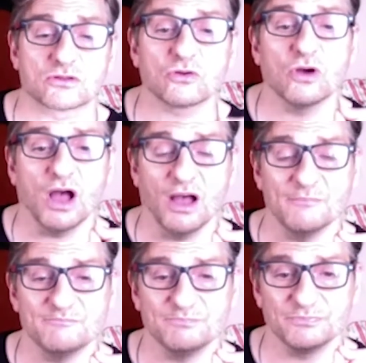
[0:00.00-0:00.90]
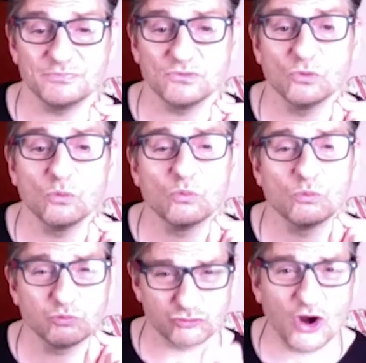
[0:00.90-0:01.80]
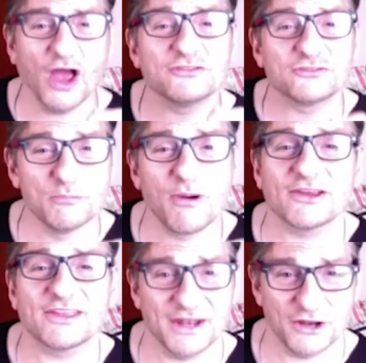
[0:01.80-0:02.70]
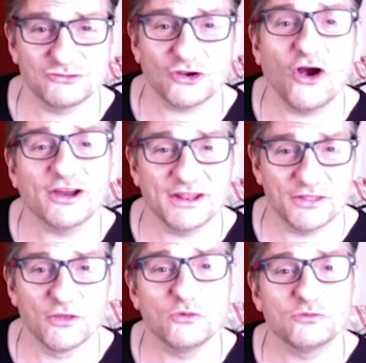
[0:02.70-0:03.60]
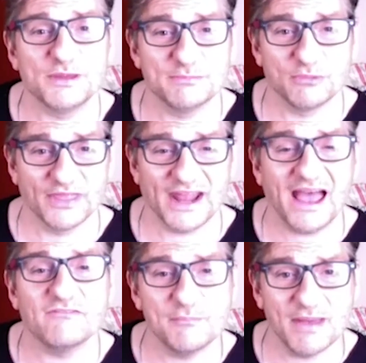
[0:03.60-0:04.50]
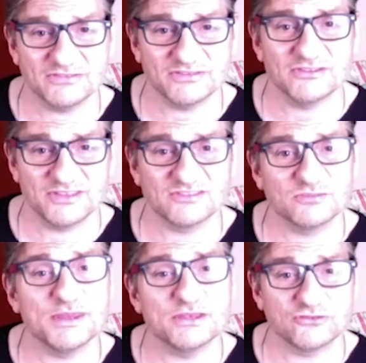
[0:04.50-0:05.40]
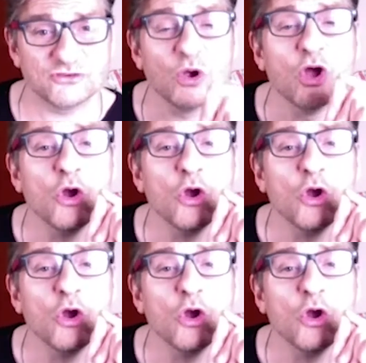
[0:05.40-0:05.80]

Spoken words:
trying to market and target those people that have a message that speaks to,